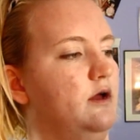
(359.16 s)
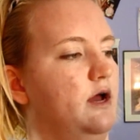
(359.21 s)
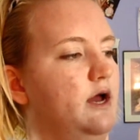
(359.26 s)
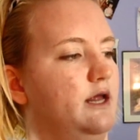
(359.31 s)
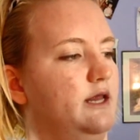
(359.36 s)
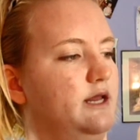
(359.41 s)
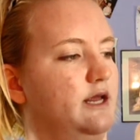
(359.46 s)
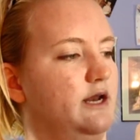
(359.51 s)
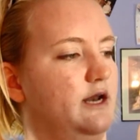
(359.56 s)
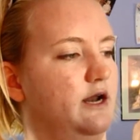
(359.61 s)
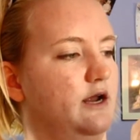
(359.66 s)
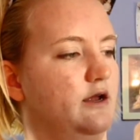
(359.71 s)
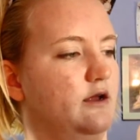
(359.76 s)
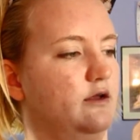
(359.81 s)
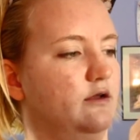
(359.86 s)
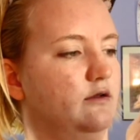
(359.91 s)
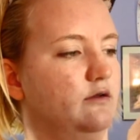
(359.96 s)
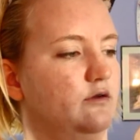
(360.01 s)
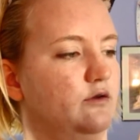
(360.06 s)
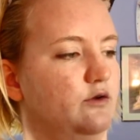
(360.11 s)
and then
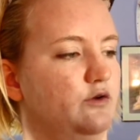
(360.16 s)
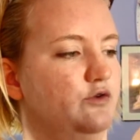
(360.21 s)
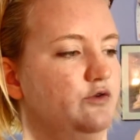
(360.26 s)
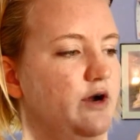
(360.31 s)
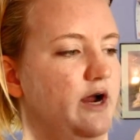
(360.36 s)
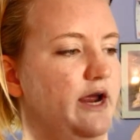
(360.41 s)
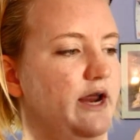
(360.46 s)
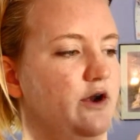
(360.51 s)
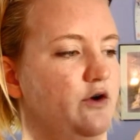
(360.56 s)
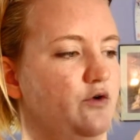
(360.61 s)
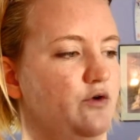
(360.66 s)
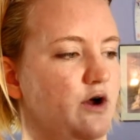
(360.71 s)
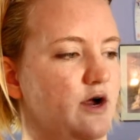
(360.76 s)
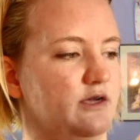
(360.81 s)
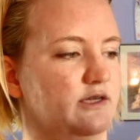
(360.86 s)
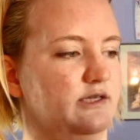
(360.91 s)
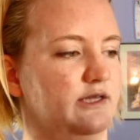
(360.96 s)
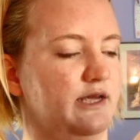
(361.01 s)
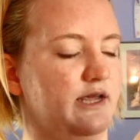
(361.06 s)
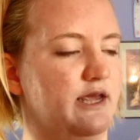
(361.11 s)
drag it
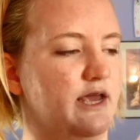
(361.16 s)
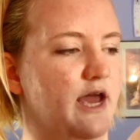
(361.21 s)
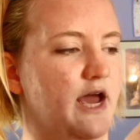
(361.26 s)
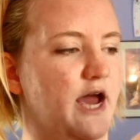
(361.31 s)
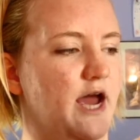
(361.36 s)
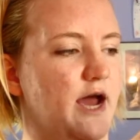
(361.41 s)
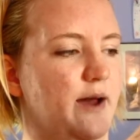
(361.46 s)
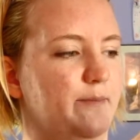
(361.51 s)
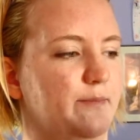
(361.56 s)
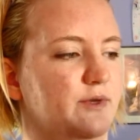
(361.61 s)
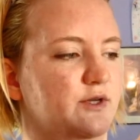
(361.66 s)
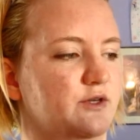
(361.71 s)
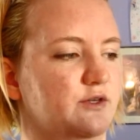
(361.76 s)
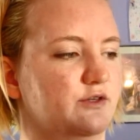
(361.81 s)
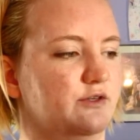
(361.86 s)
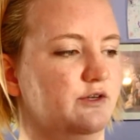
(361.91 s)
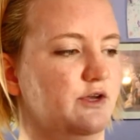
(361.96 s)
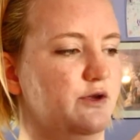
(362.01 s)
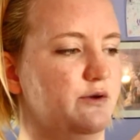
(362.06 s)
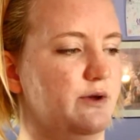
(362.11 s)
across the cap
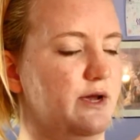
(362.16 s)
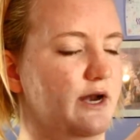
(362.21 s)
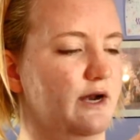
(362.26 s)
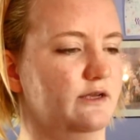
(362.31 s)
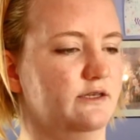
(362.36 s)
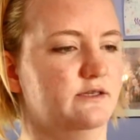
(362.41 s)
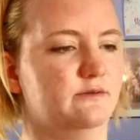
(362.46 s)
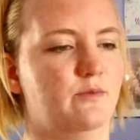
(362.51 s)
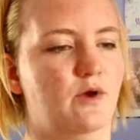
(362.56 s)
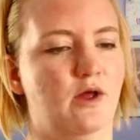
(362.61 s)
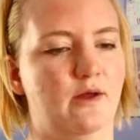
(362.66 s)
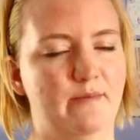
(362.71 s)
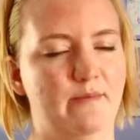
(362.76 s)
just so you get a small